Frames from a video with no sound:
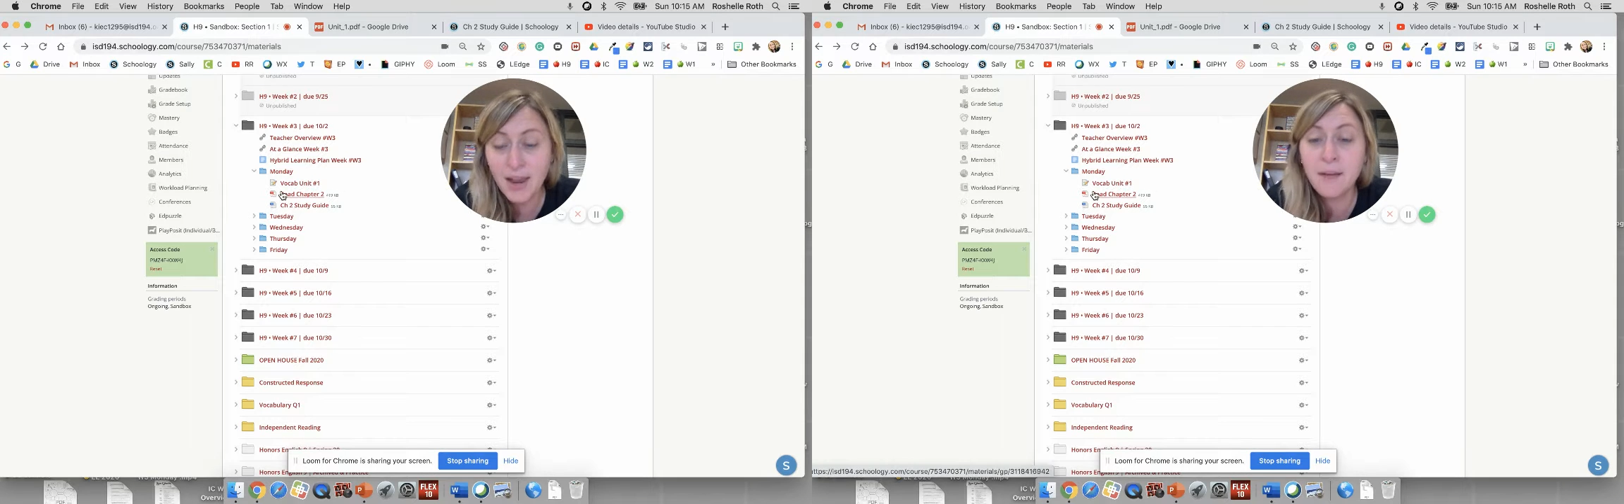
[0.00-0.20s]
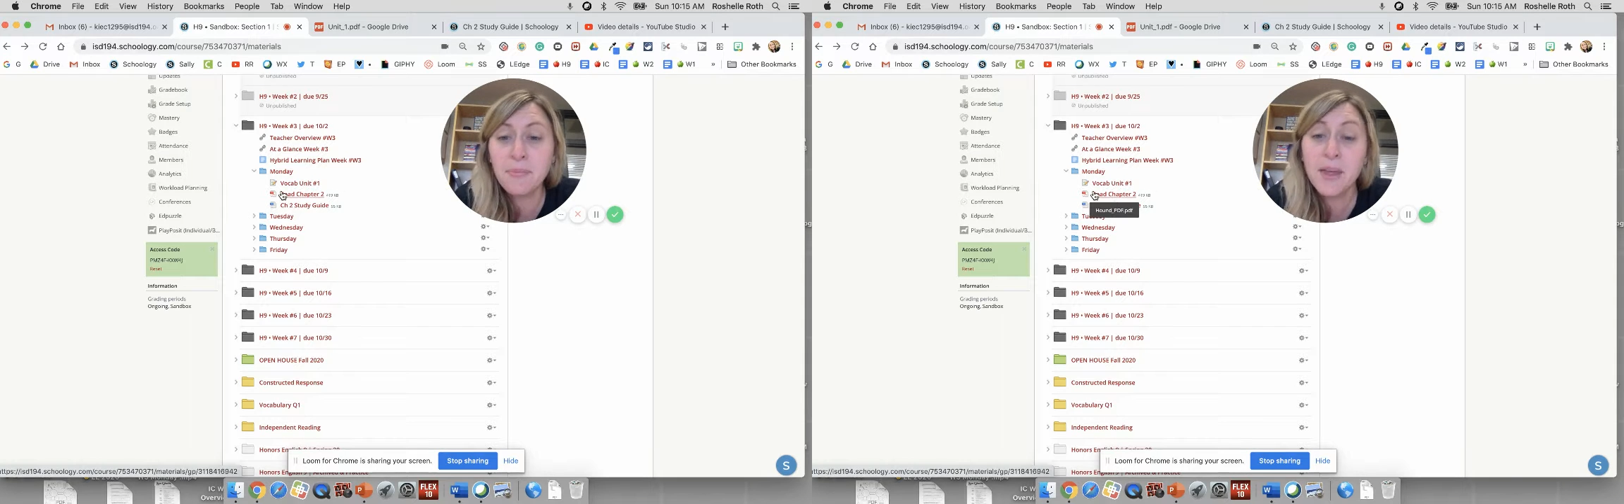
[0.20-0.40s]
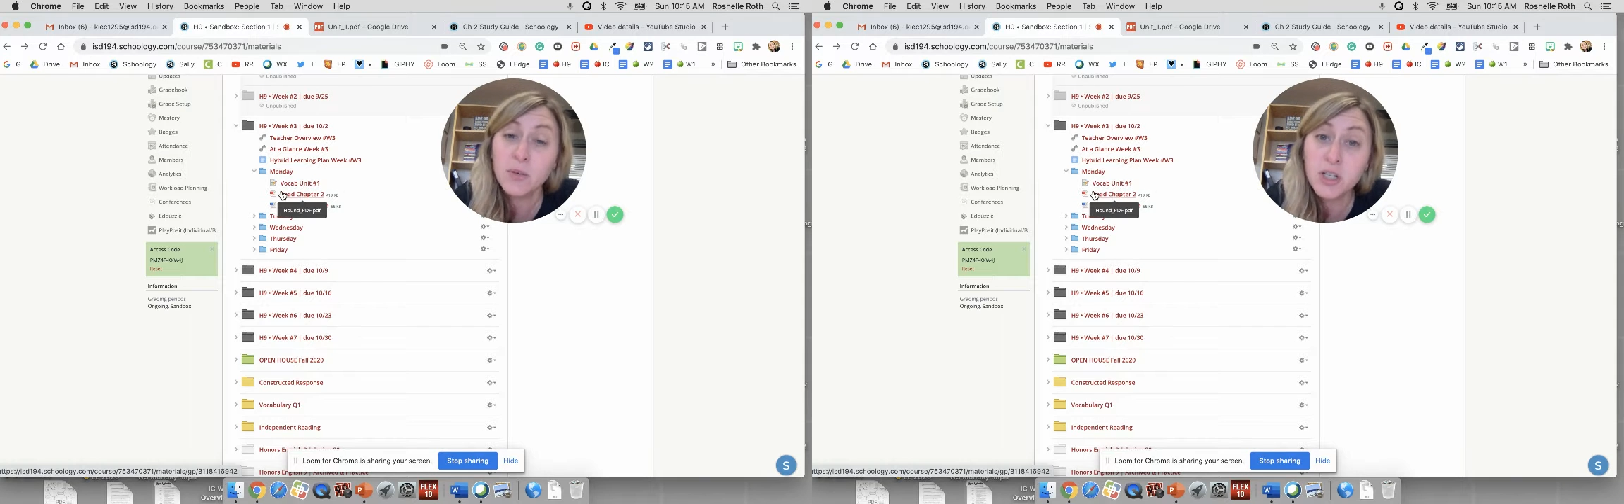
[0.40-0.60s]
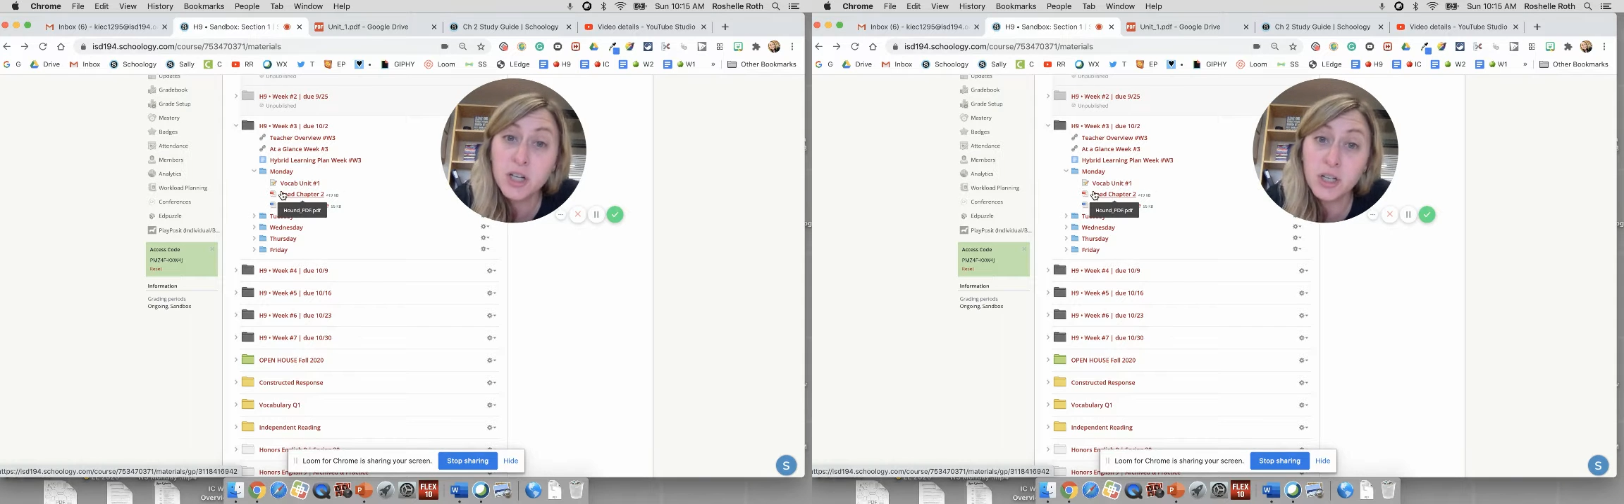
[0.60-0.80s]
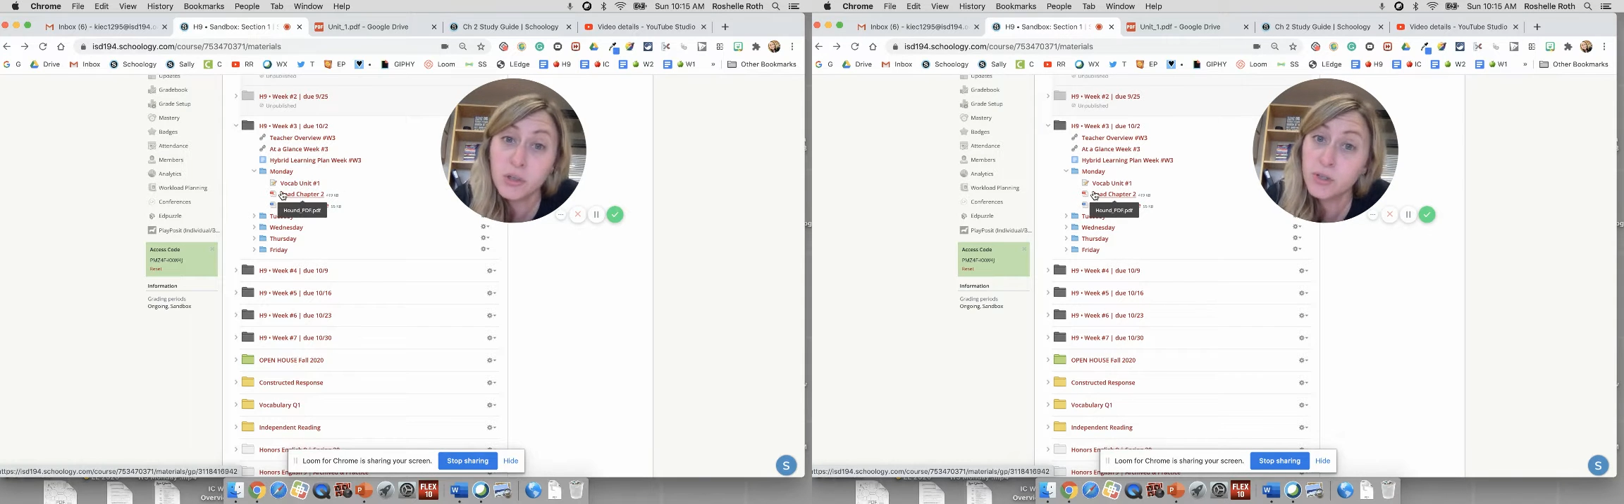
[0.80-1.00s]
Then what
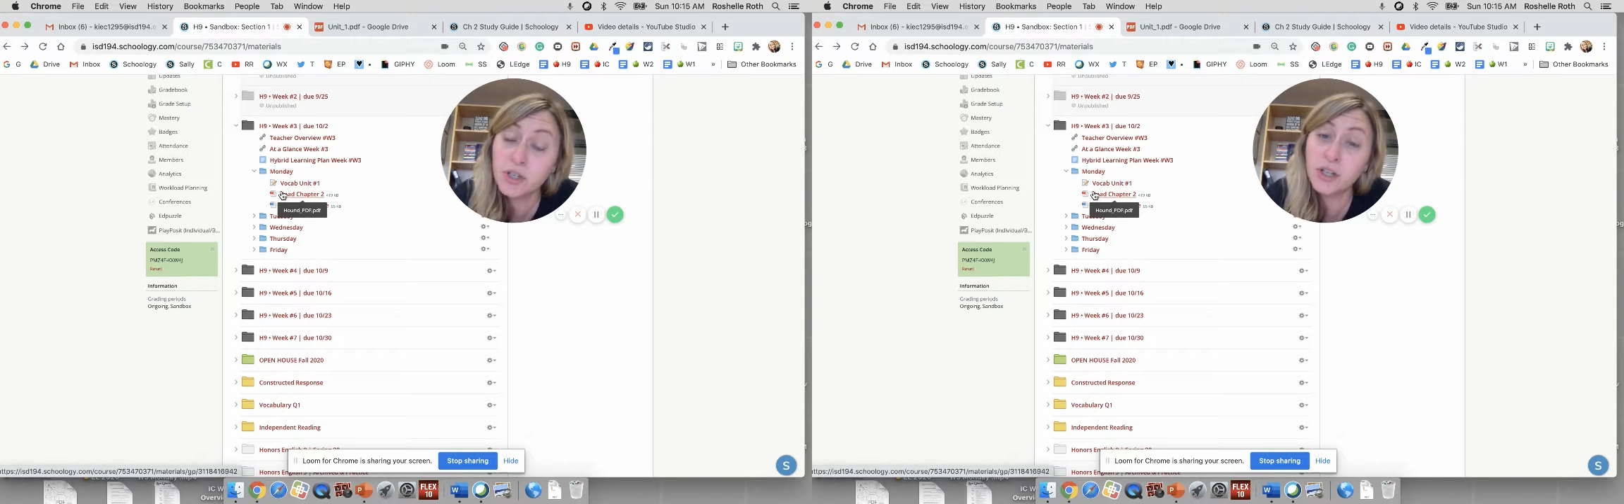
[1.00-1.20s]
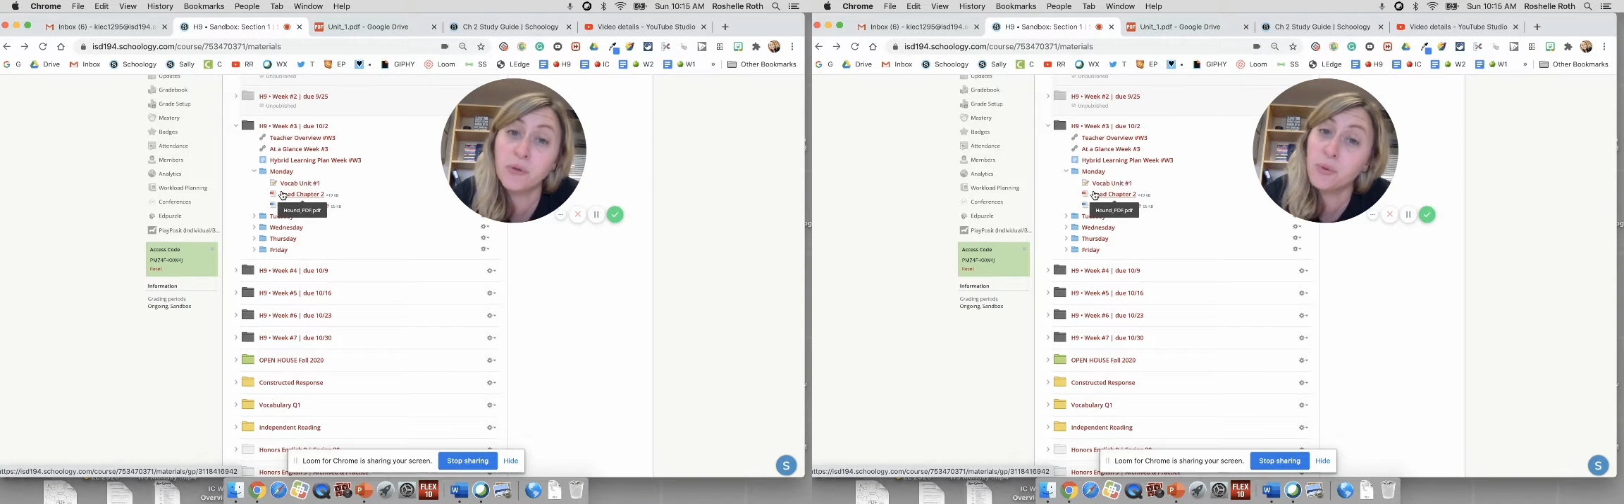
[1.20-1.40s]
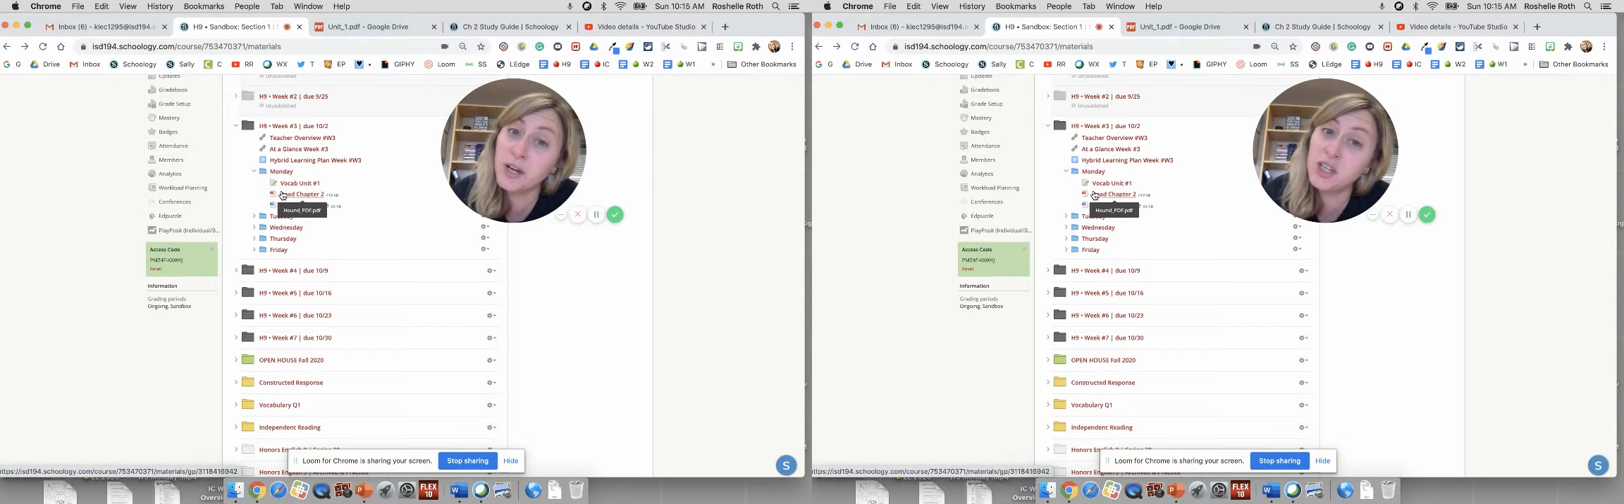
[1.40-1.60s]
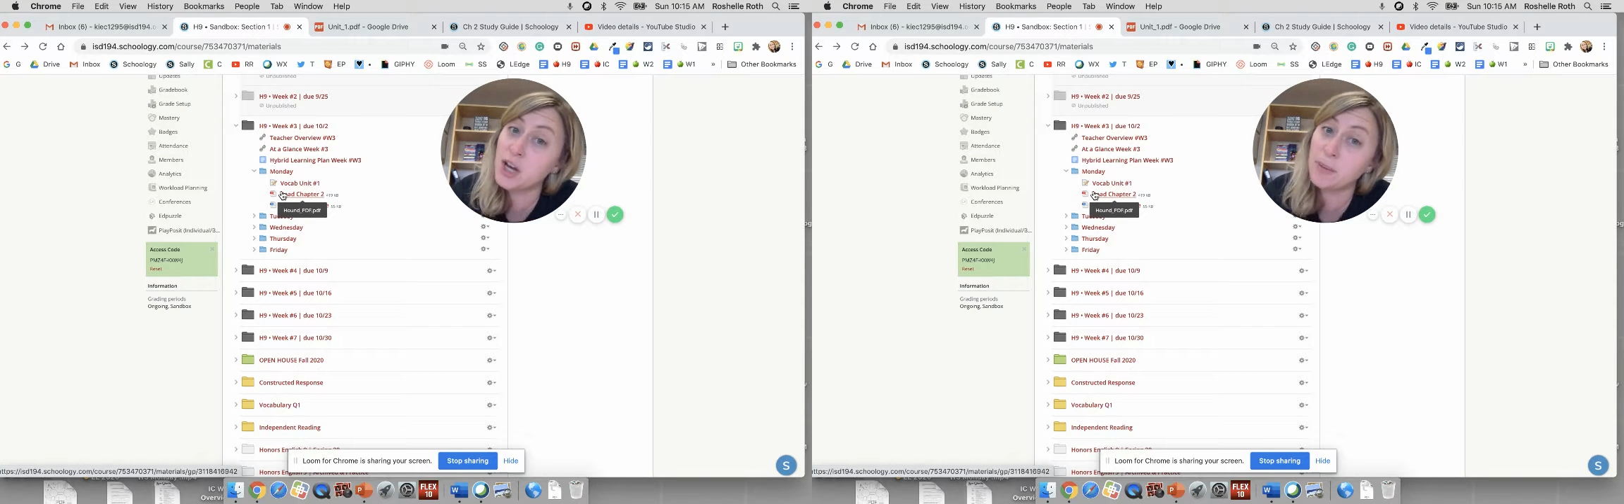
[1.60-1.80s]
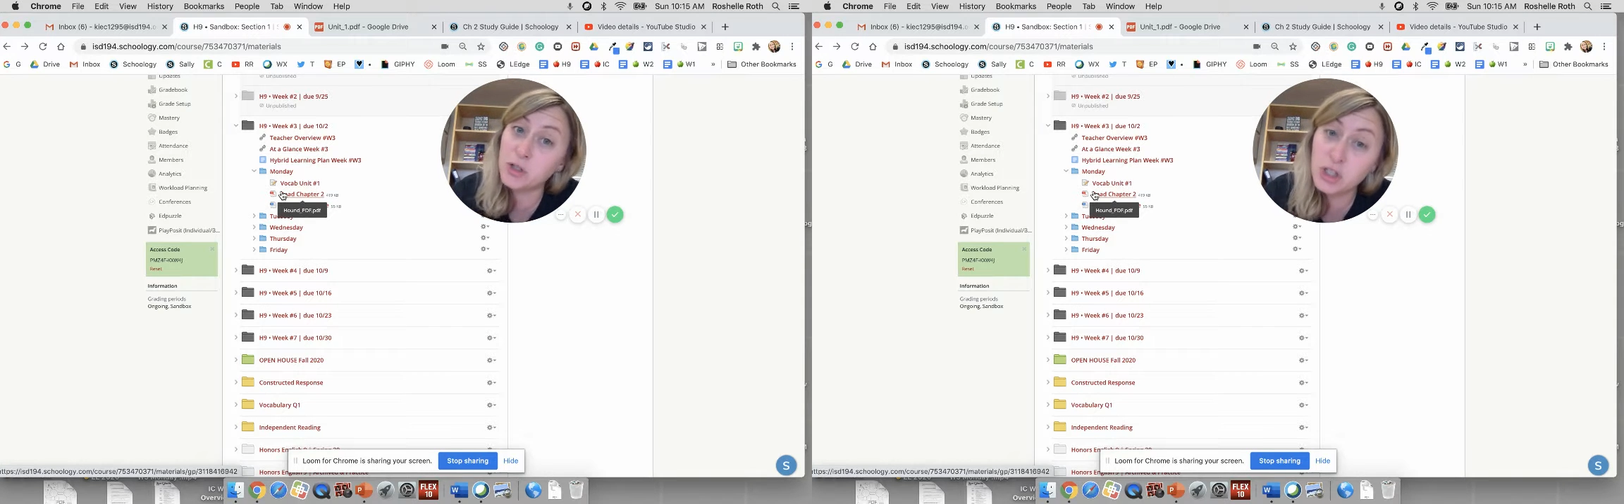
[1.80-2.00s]
you're going to do is you're going to read
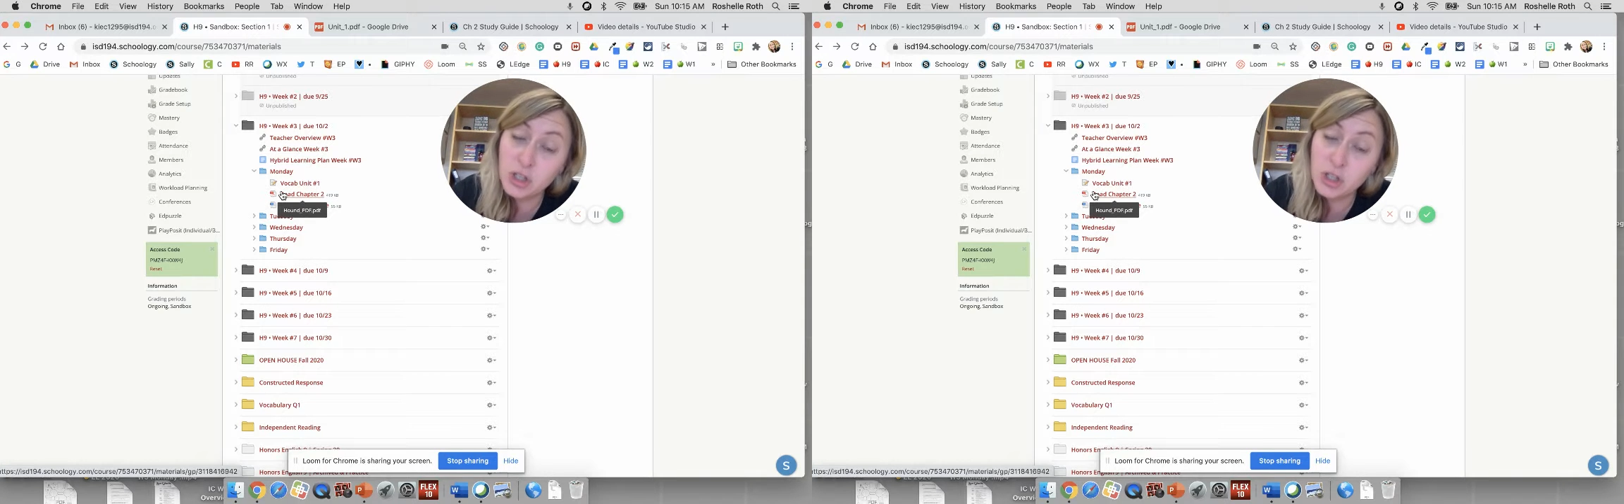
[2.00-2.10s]
Chapter